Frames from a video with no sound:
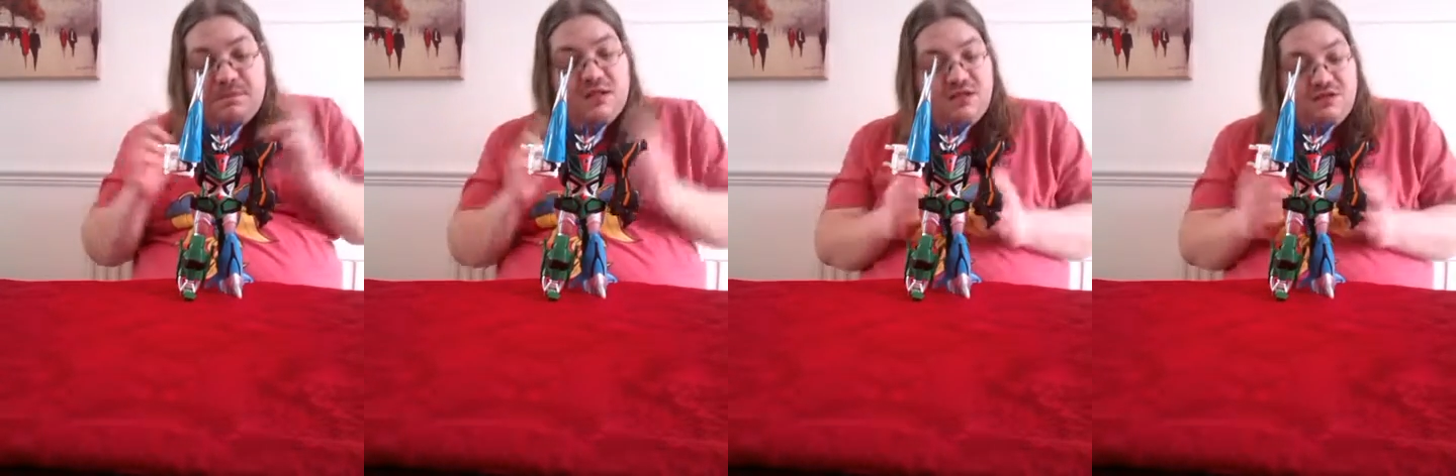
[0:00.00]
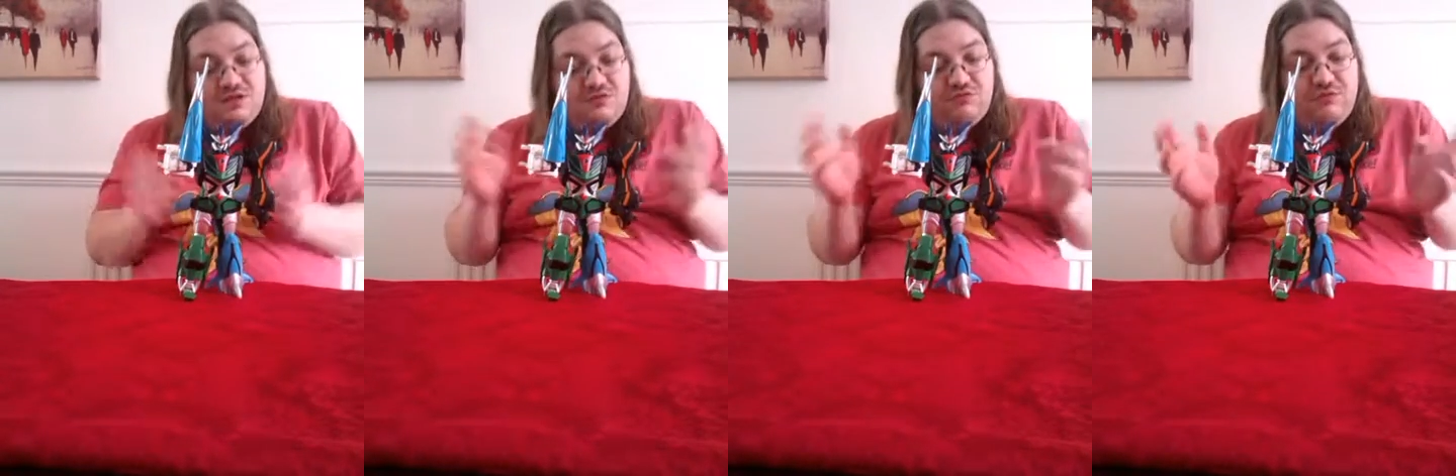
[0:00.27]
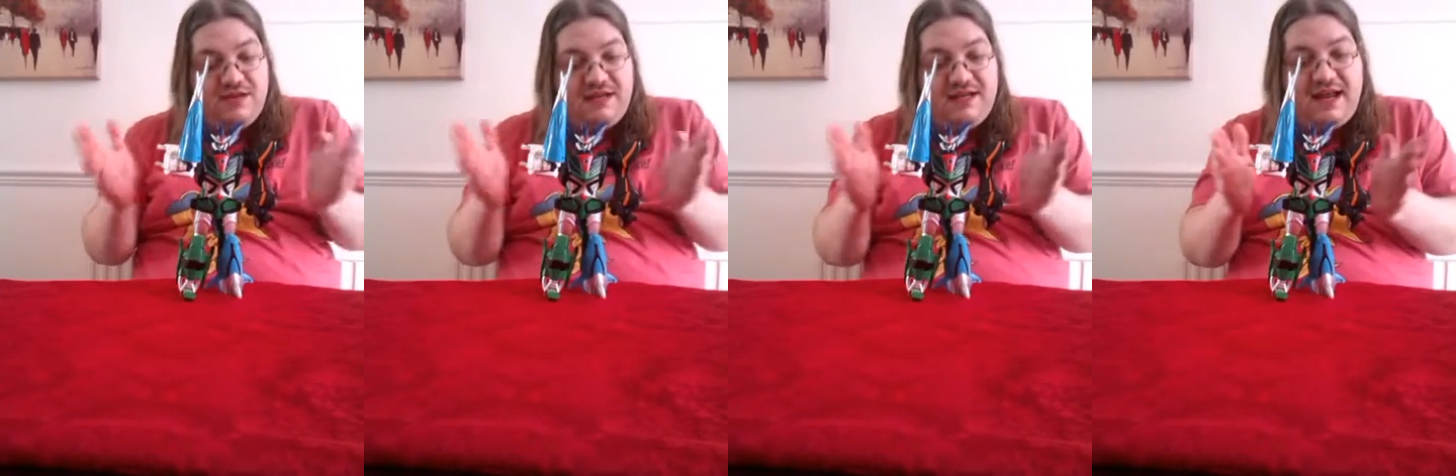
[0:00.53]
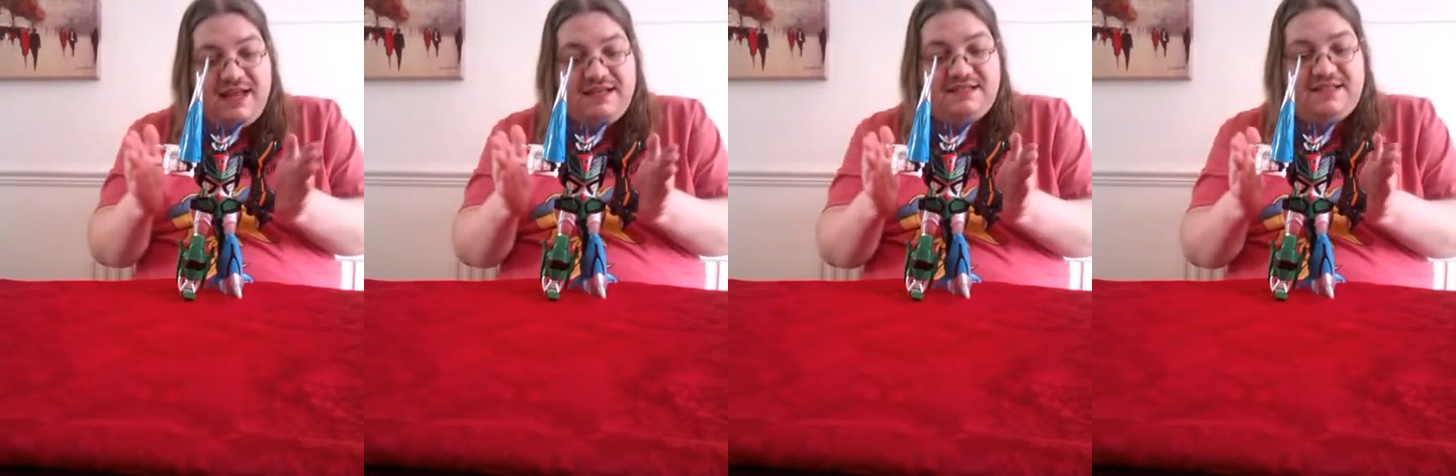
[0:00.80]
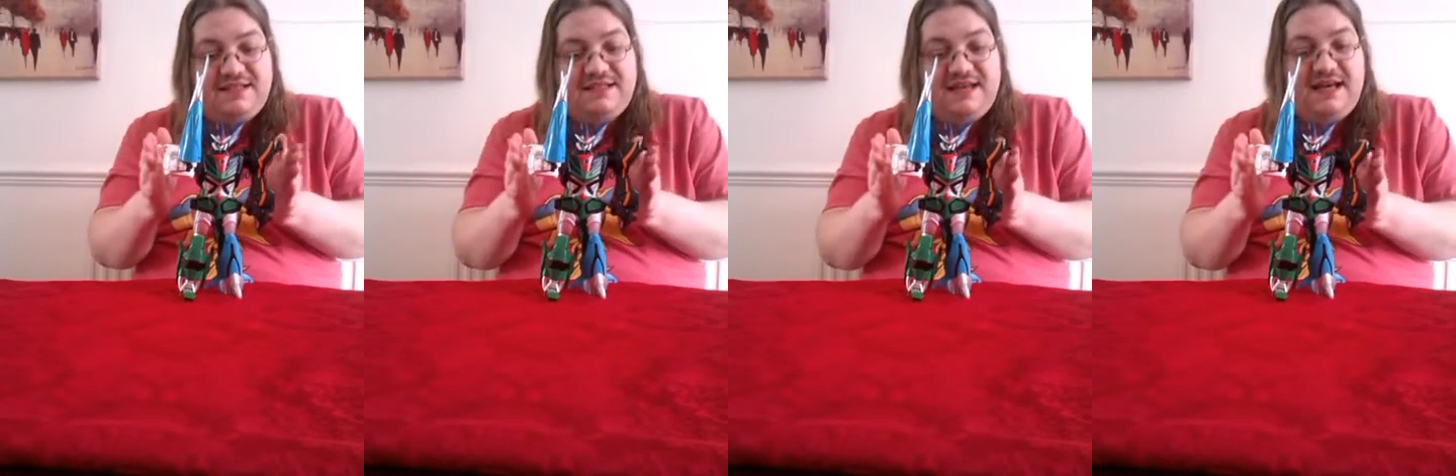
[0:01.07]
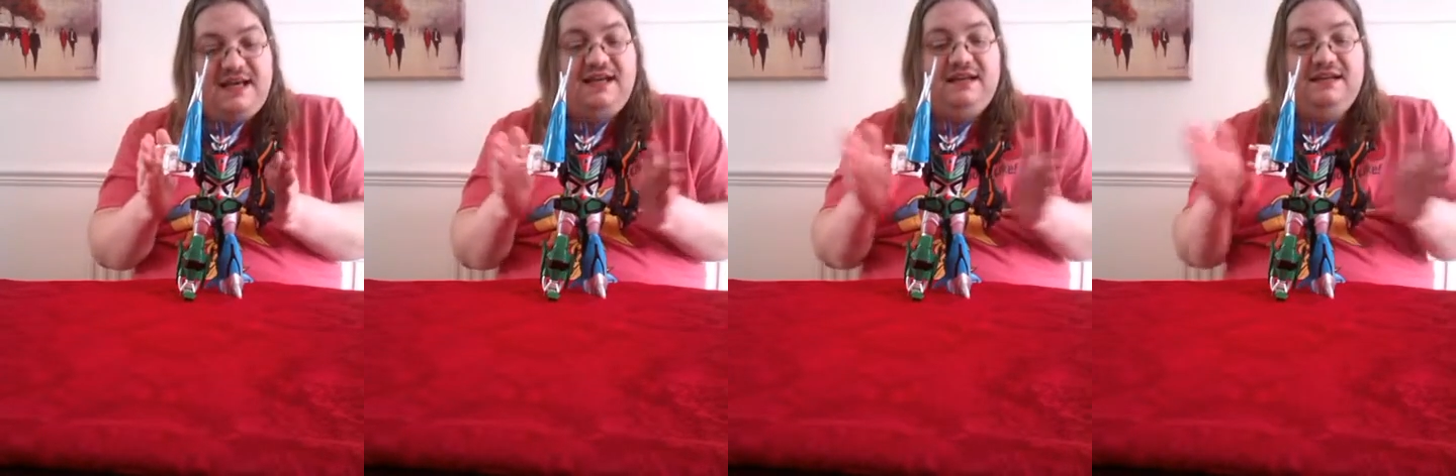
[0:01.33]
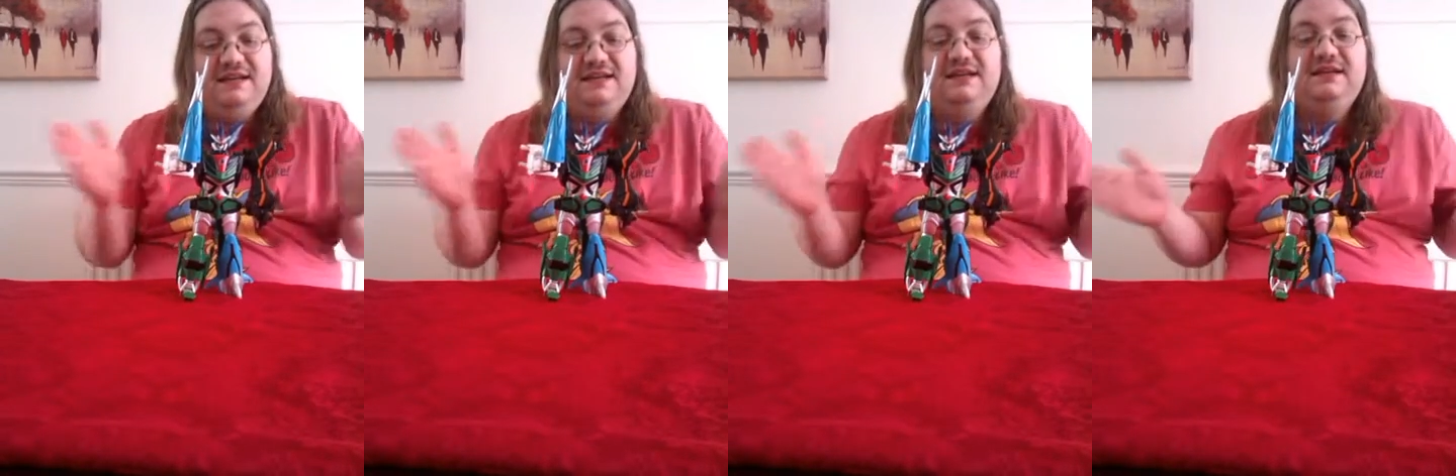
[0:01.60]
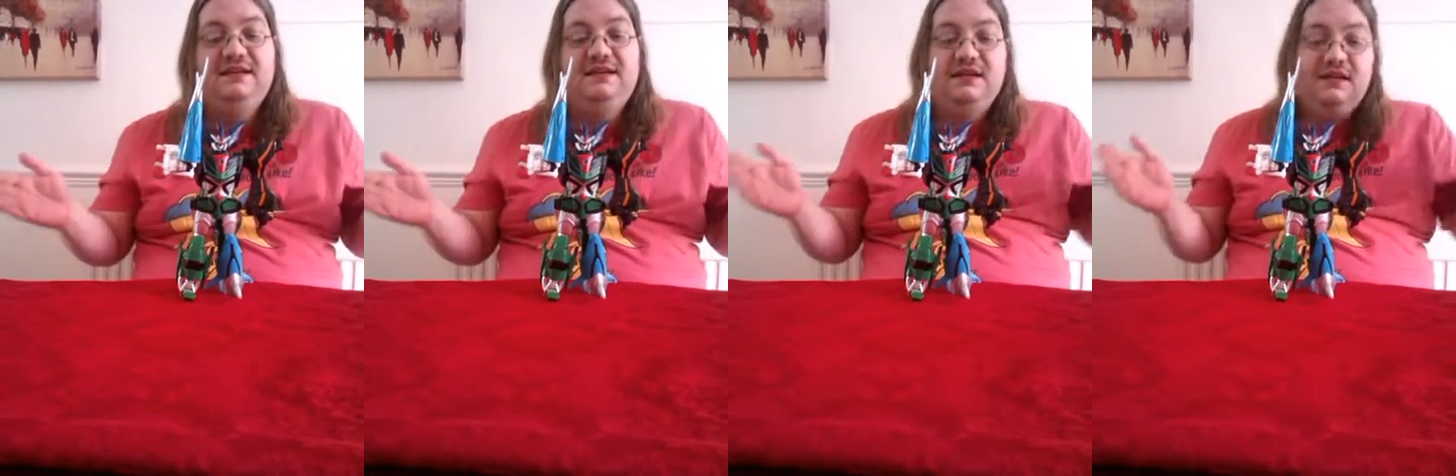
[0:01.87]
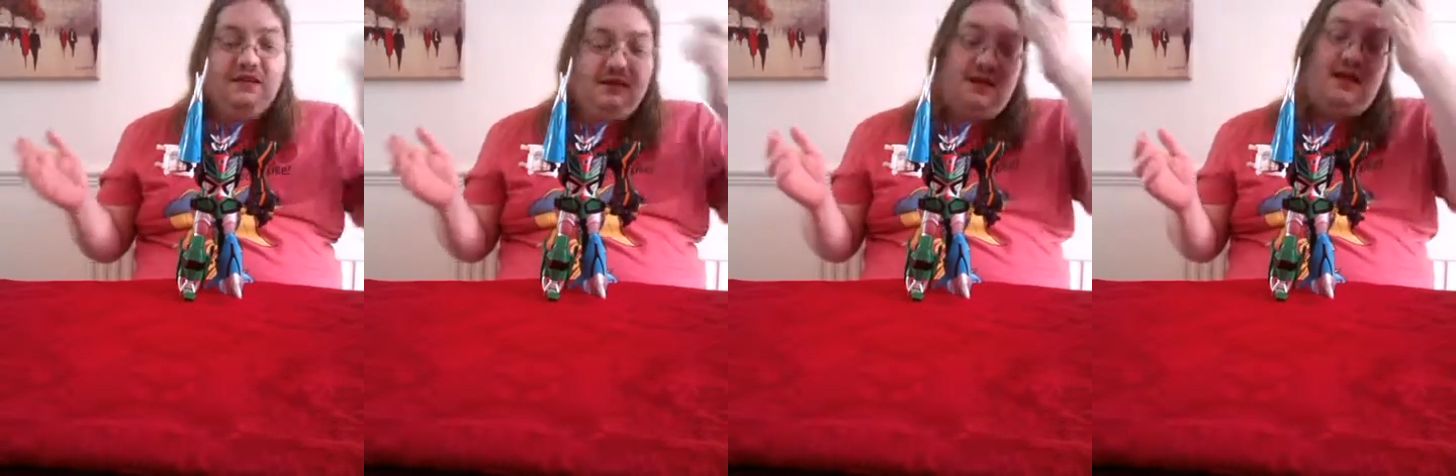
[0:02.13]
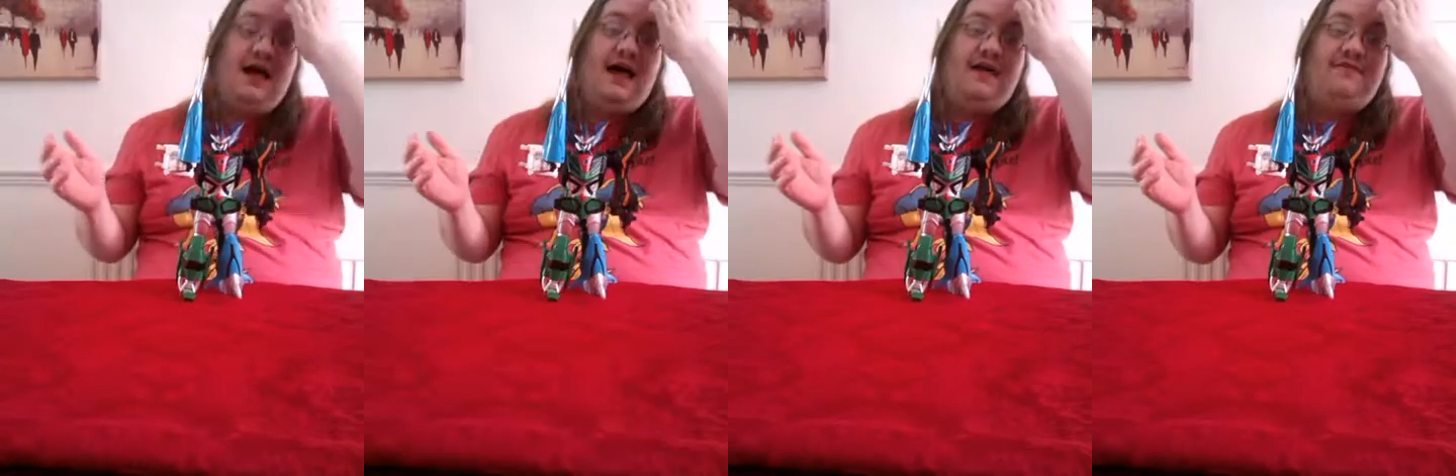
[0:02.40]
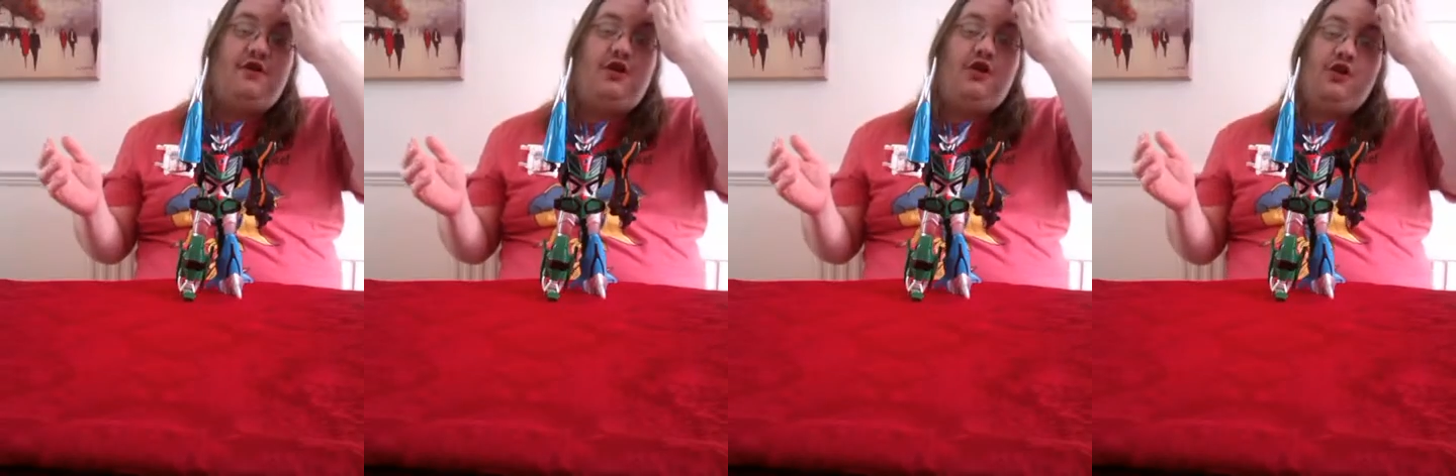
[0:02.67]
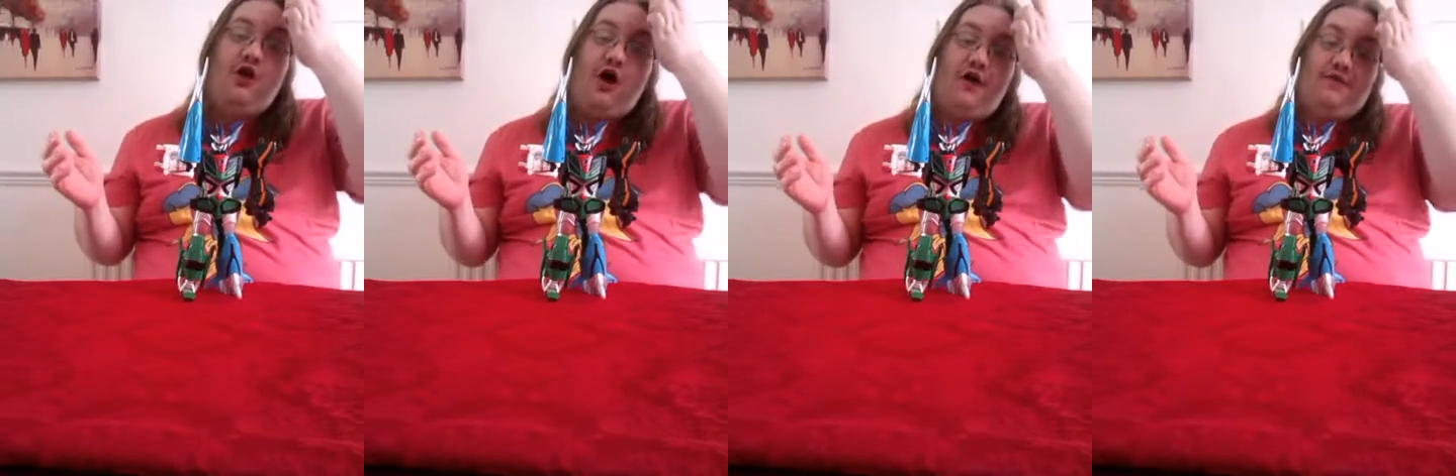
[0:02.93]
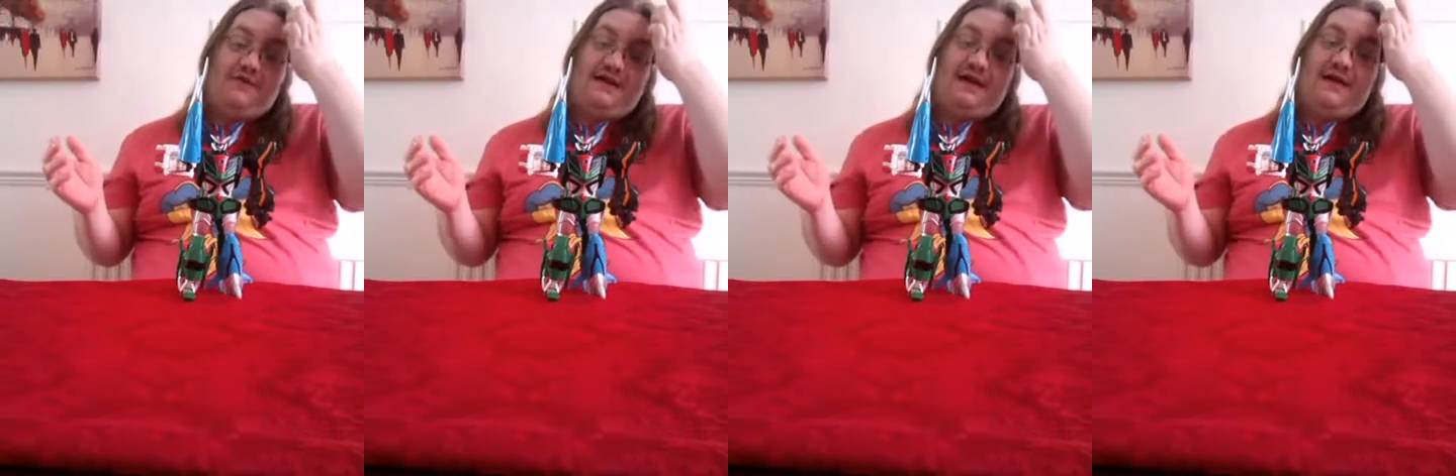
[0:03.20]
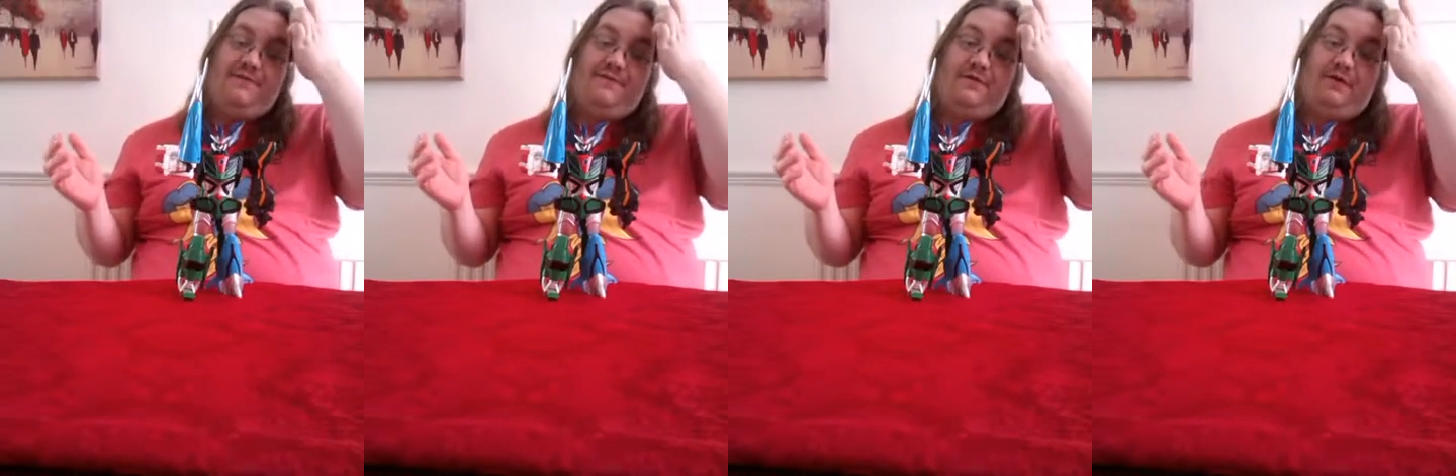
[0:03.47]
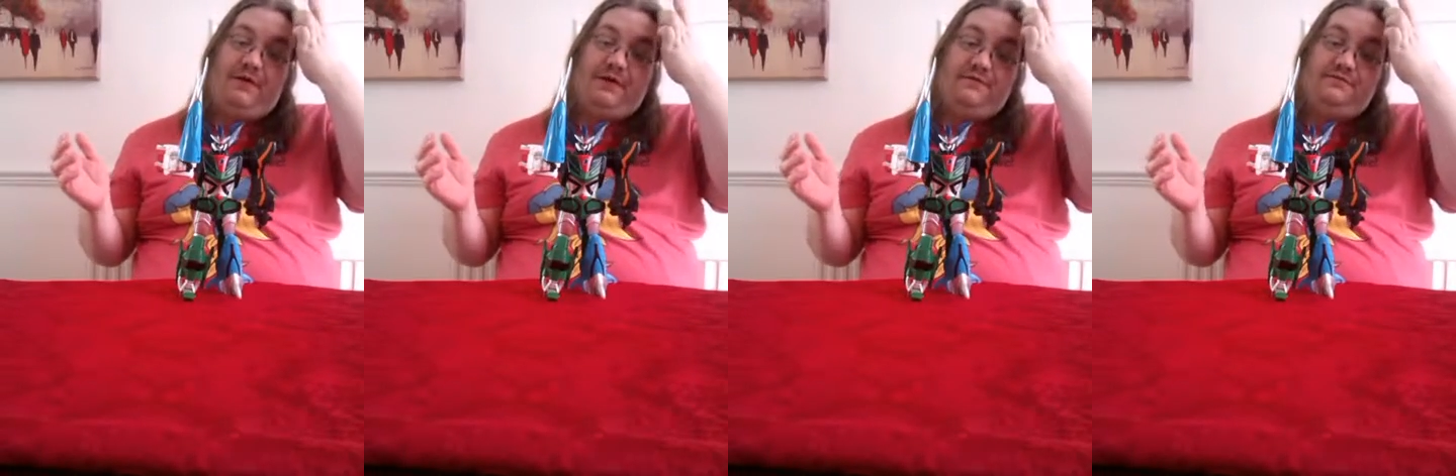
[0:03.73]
It's a really nice design. I've got a lot of time for it.